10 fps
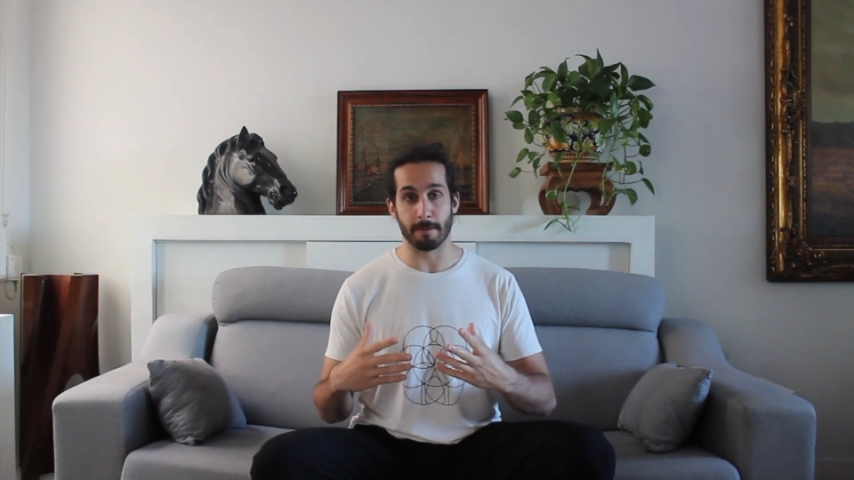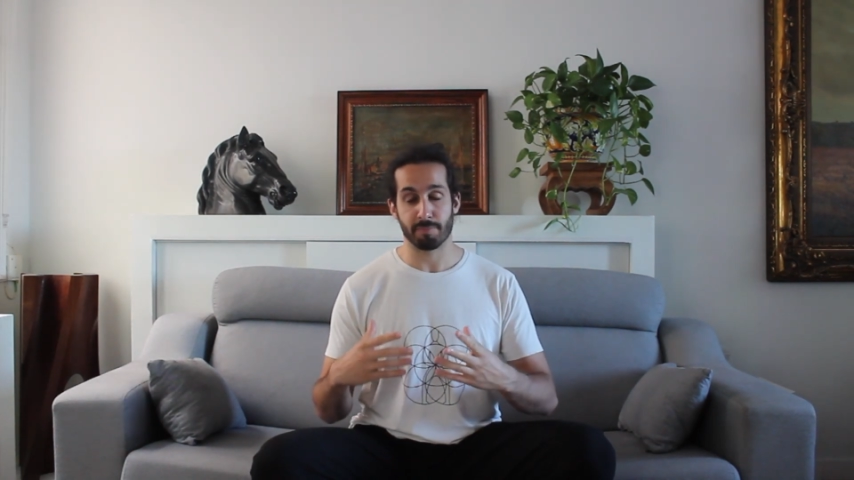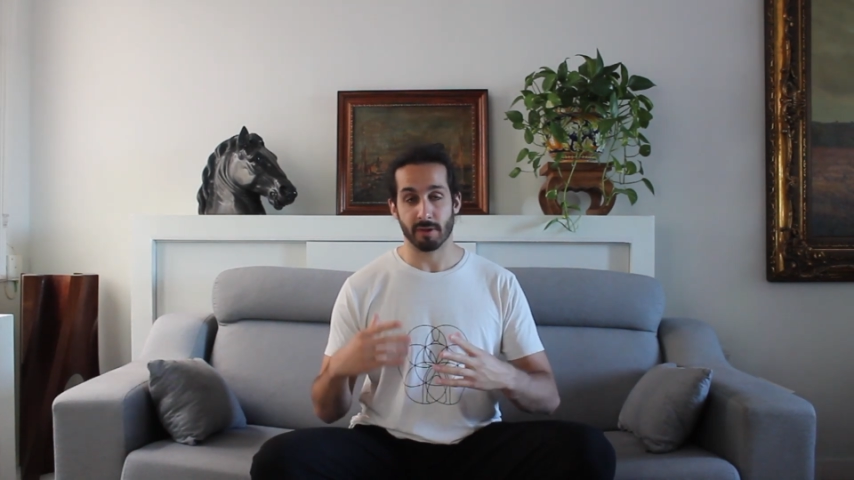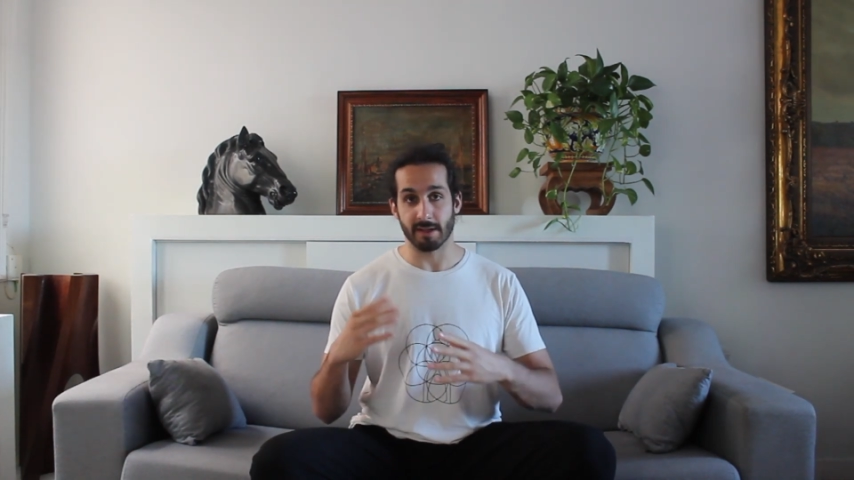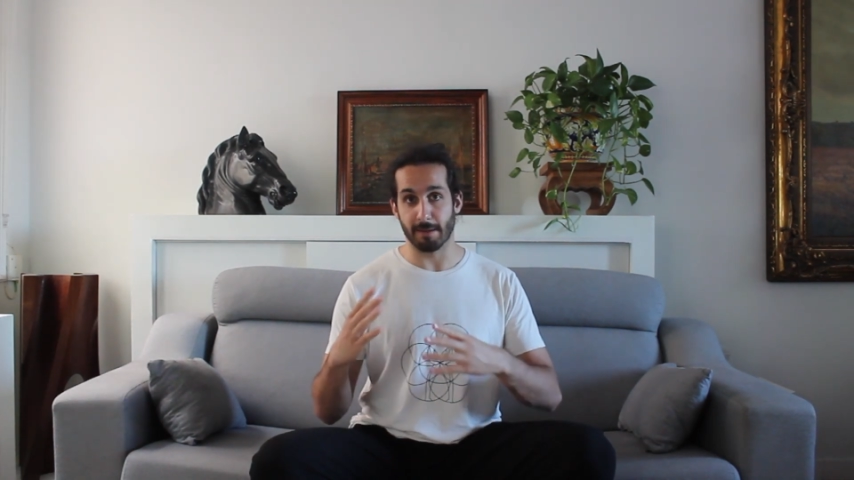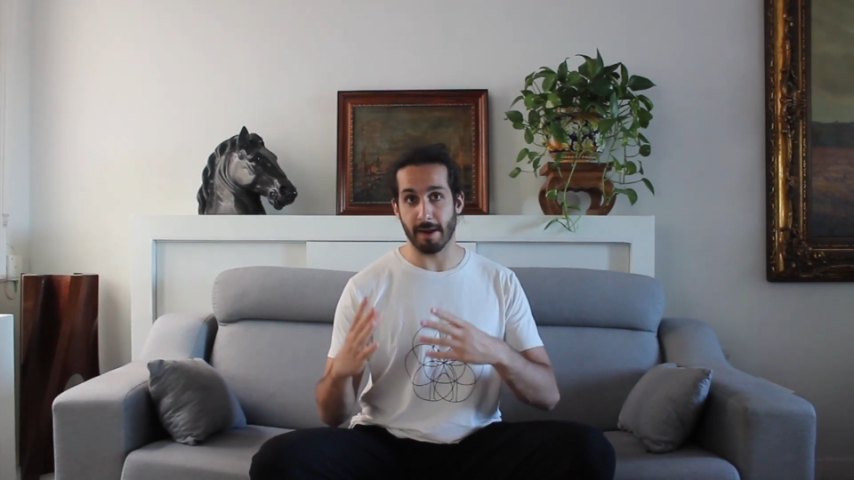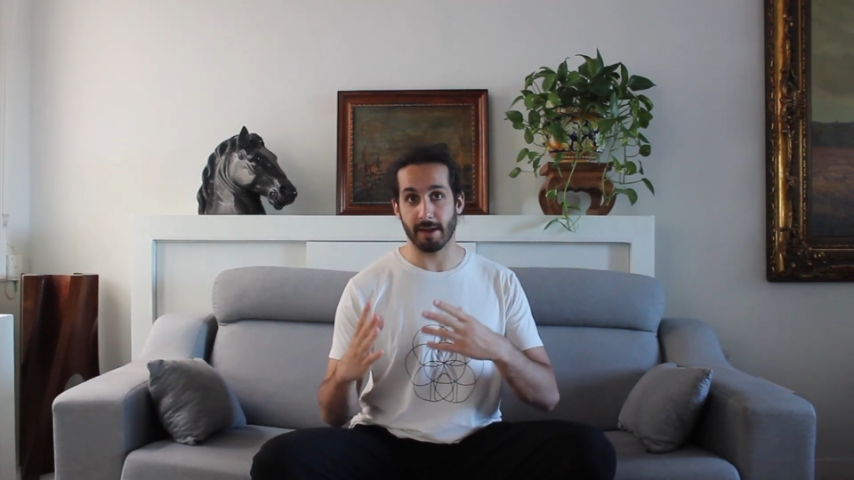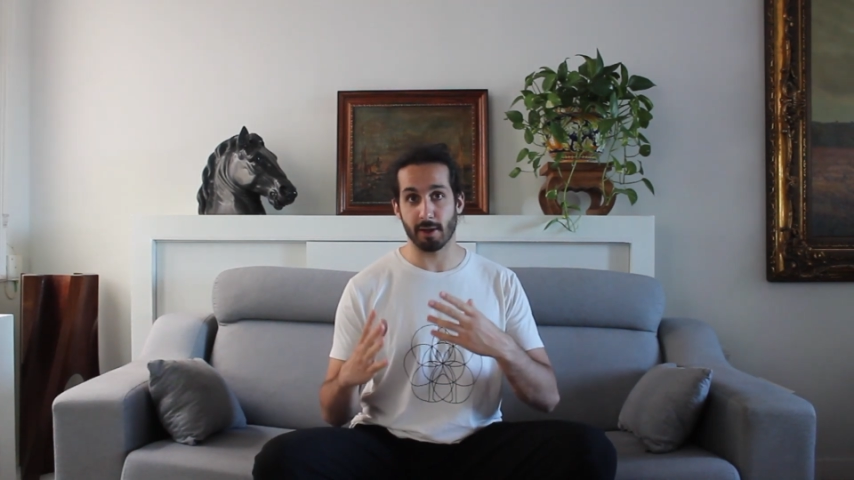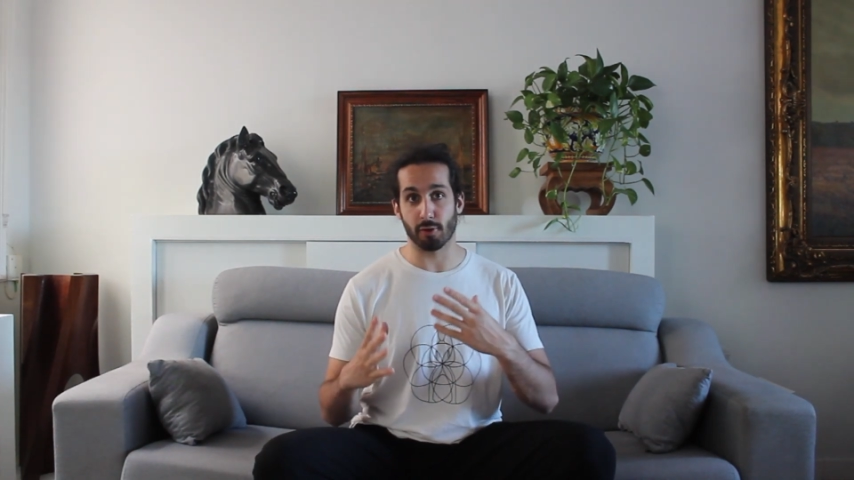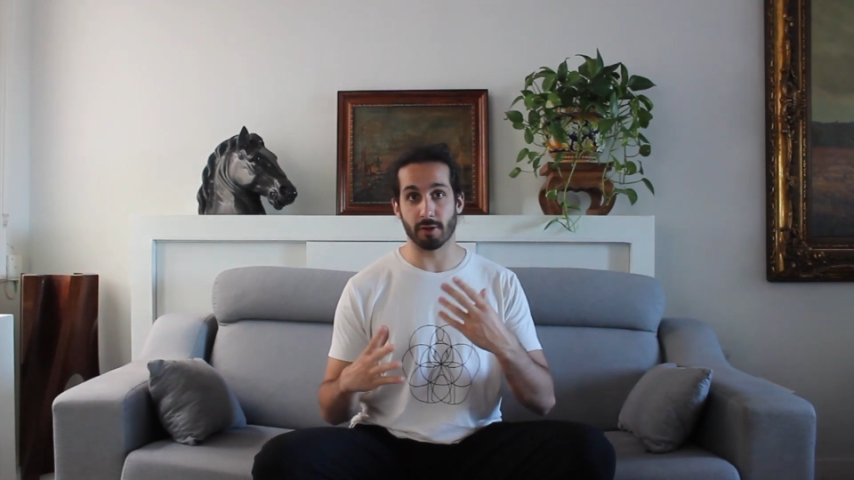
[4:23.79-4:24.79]
depending
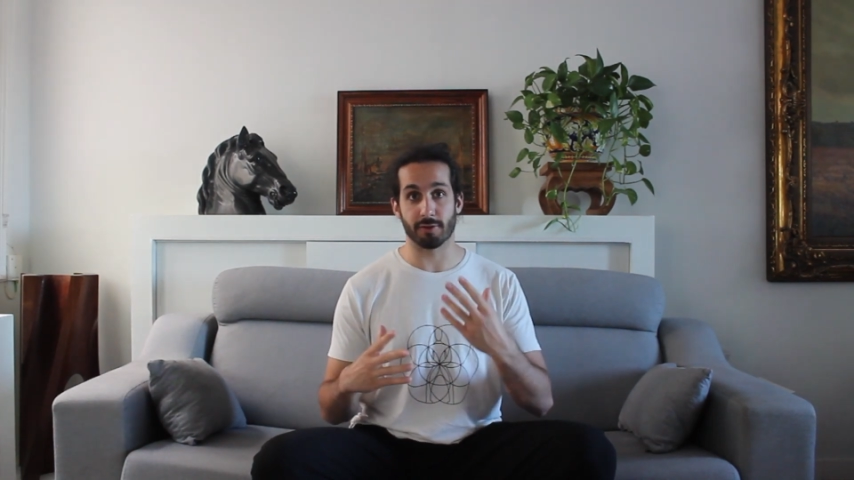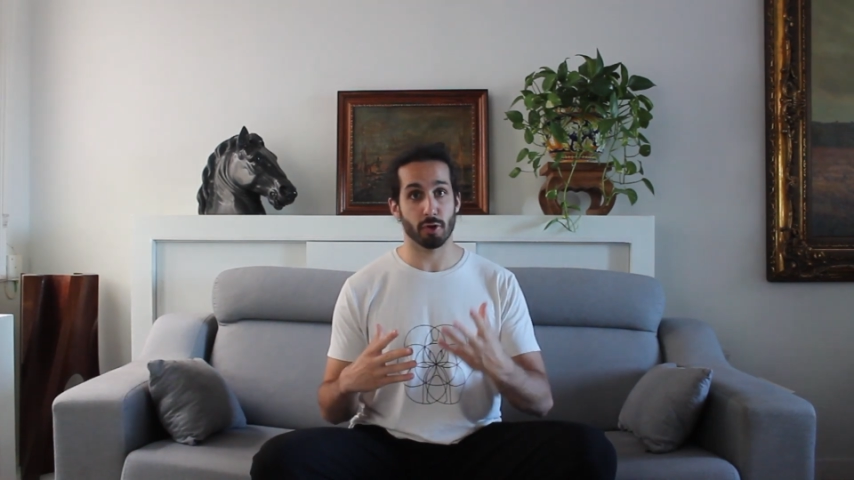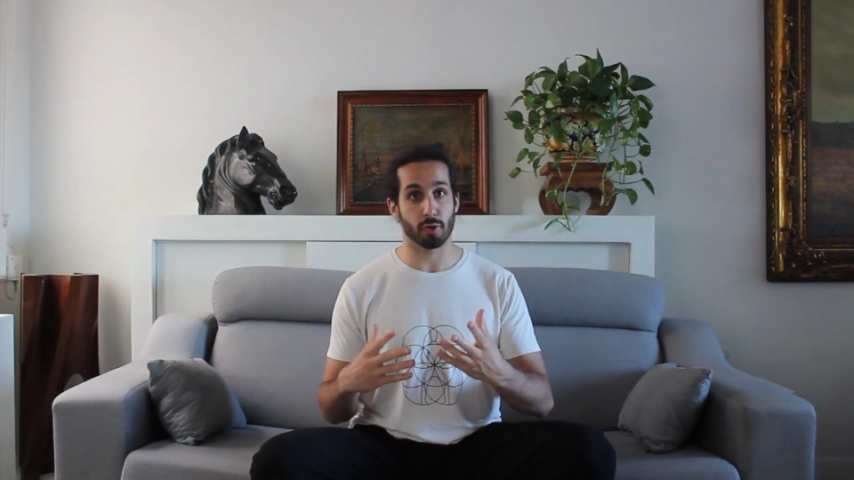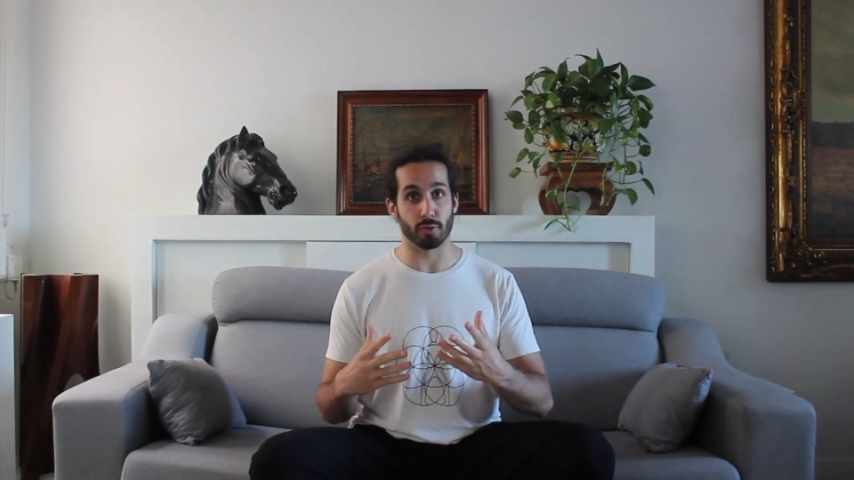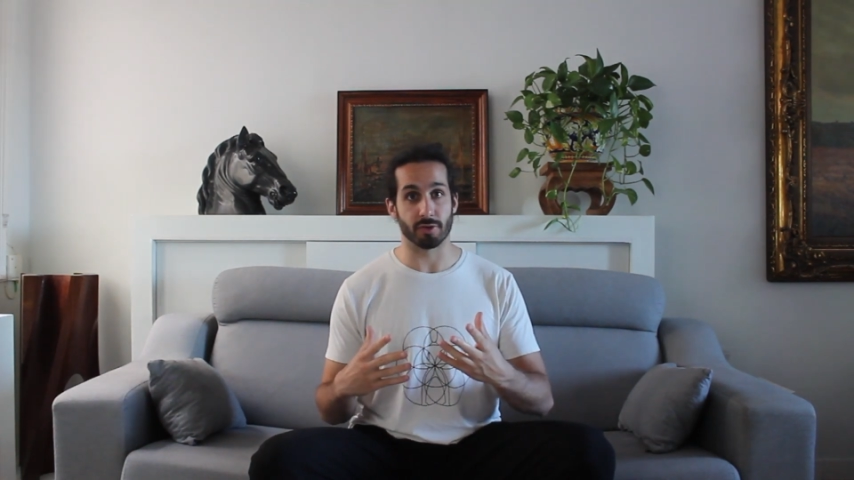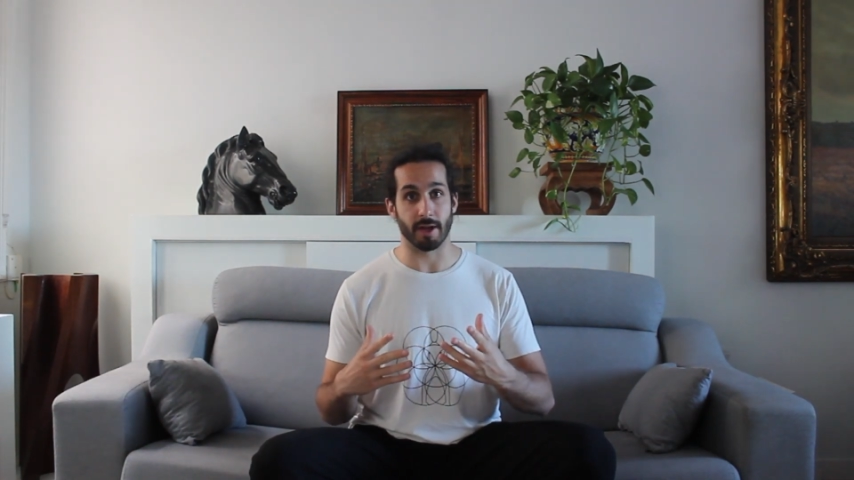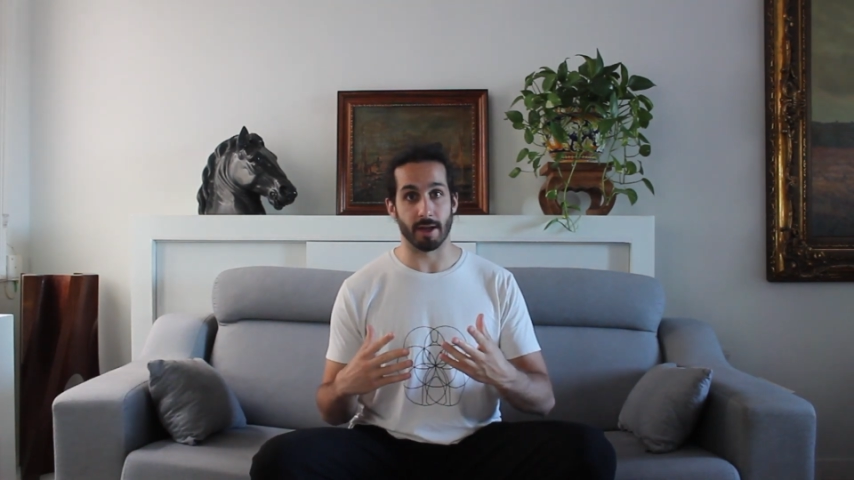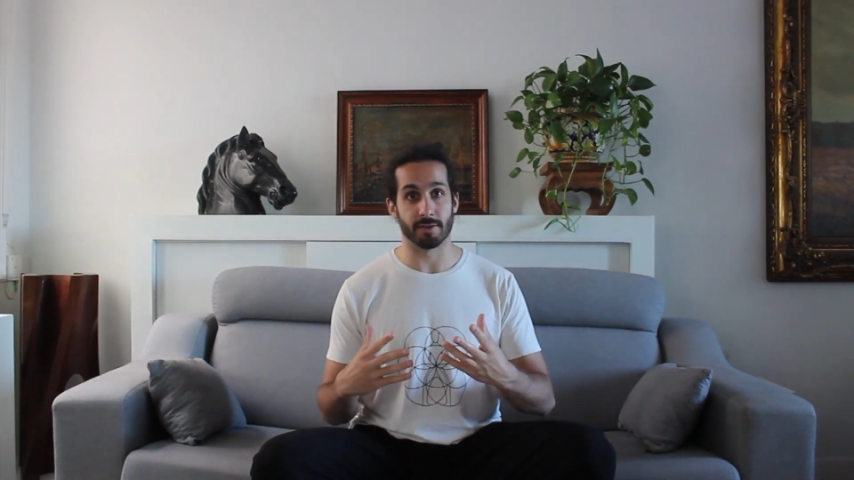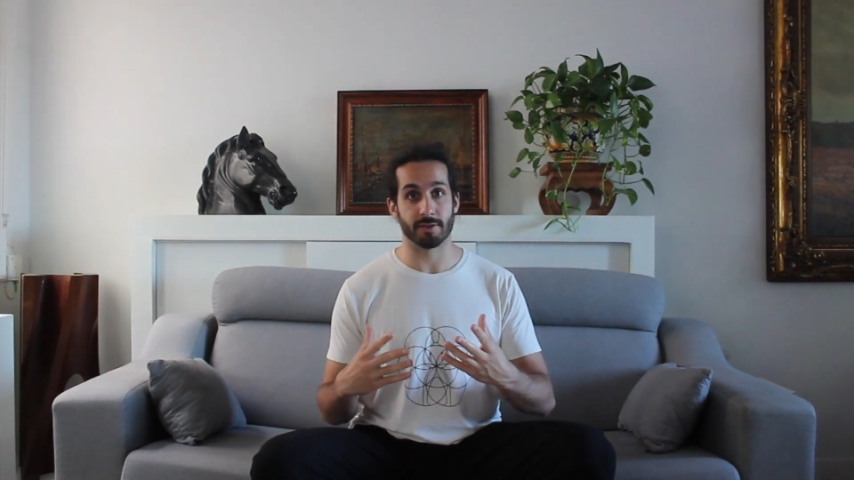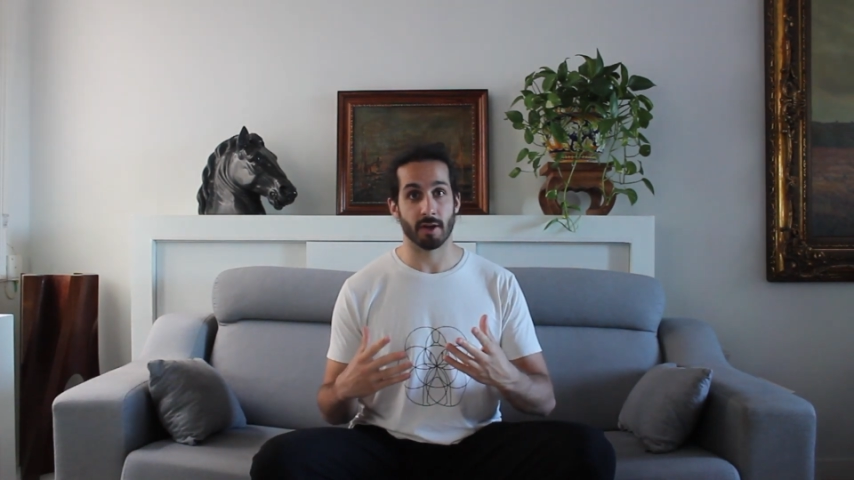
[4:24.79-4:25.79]
on the circumstance